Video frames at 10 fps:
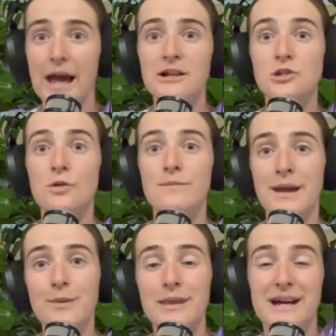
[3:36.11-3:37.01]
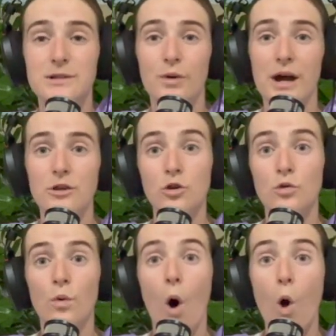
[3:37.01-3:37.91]
And so maybe that's why
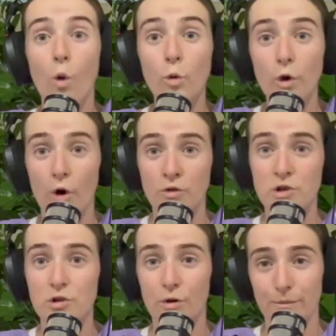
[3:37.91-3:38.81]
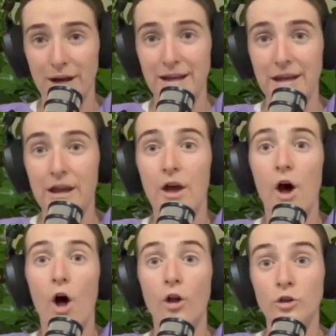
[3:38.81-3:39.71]
you hold on to your money
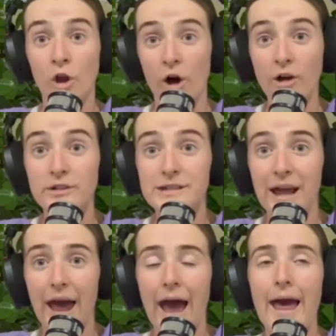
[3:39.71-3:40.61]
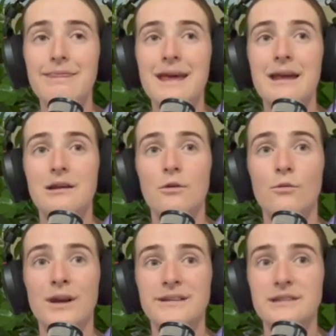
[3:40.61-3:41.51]
a lot, and then
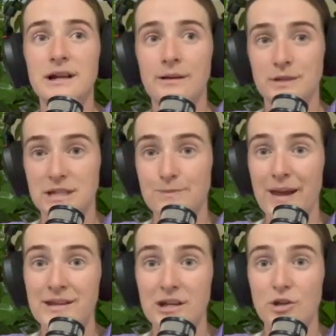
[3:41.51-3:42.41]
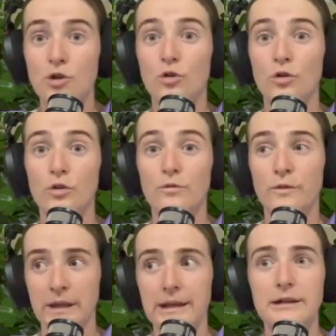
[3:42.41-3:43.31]
when it's time to spend it, you're
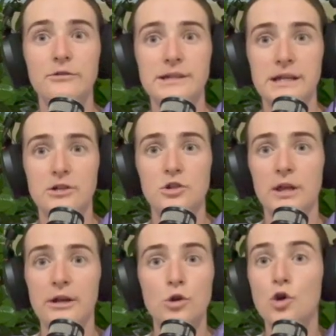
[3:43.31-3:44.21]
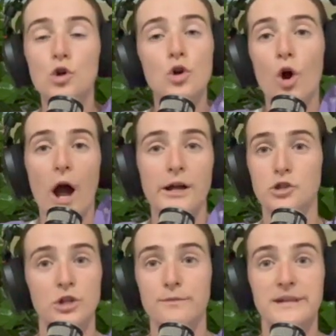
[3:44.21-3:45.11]
feeling guilty because you're like, no, I
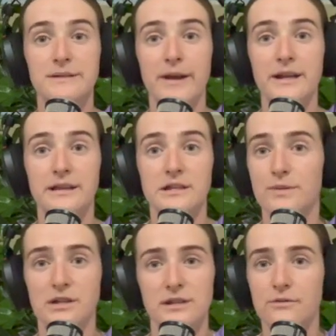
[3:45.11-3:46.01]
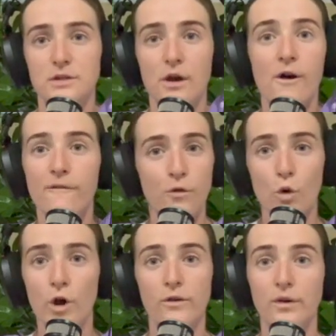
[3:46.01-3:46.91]
shouldn't be spending this because it was
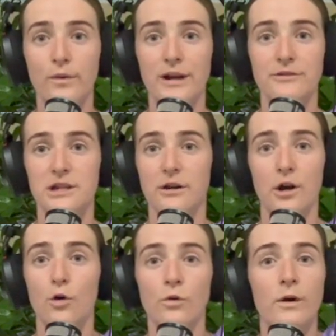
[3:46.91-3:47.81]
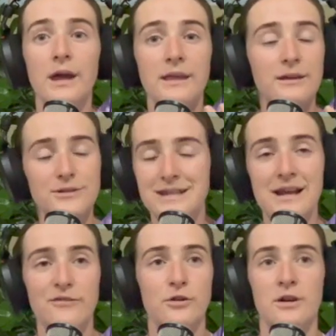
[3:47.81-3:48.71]
fought over when I was younger, or there was
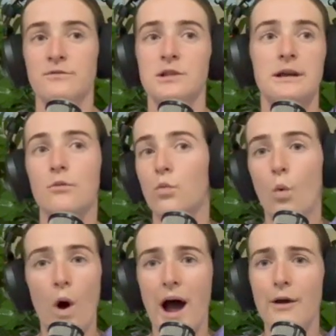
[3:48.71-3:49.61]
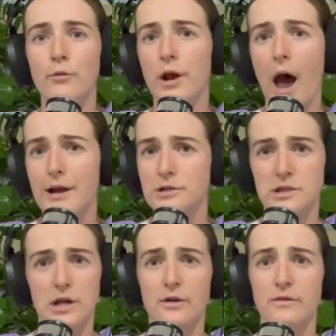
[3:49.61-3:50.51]
never enough. So like, why would I
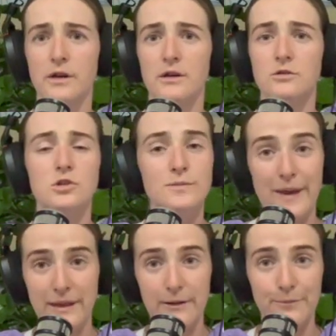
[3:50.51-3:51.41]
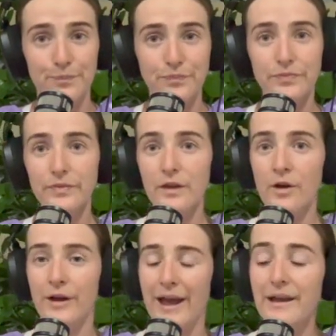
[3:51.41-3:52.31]
deserve to spend it?
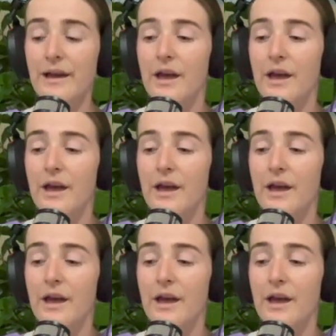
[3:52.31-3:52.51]
Okay.